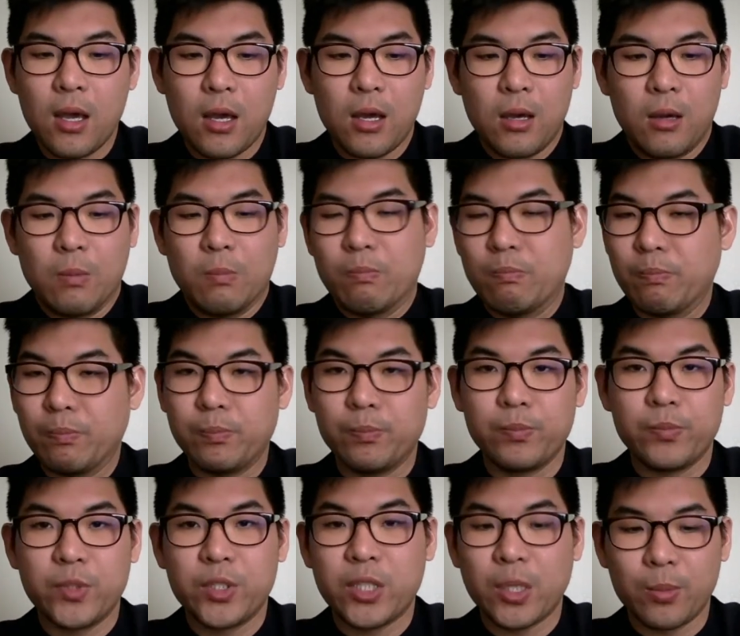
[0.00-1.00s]
um,
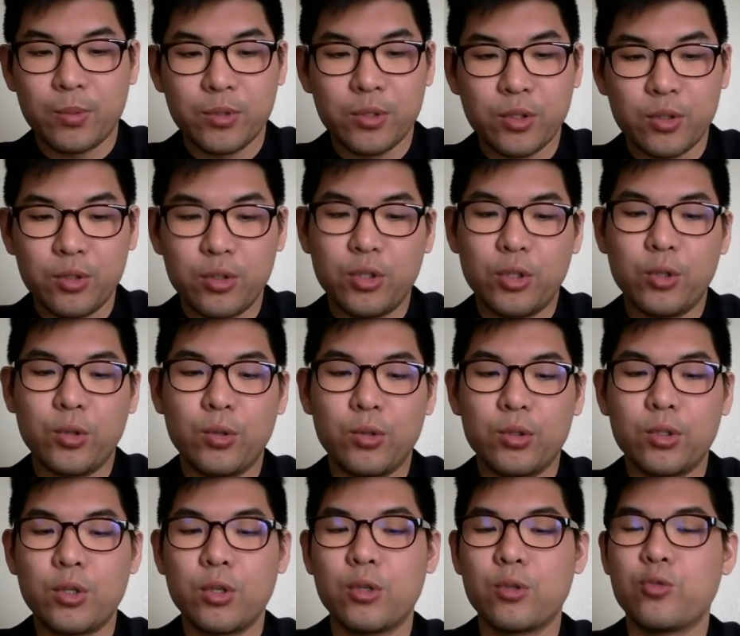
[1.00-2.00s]
substance
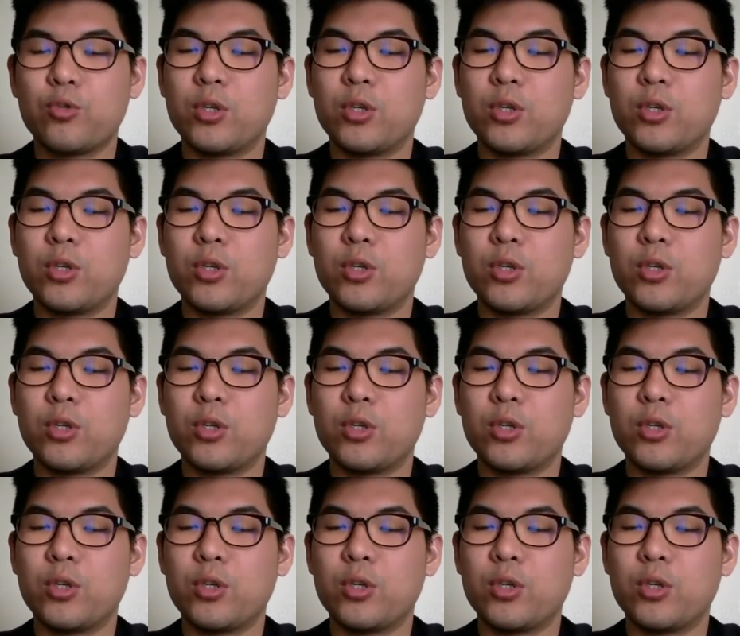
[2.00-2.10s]
use,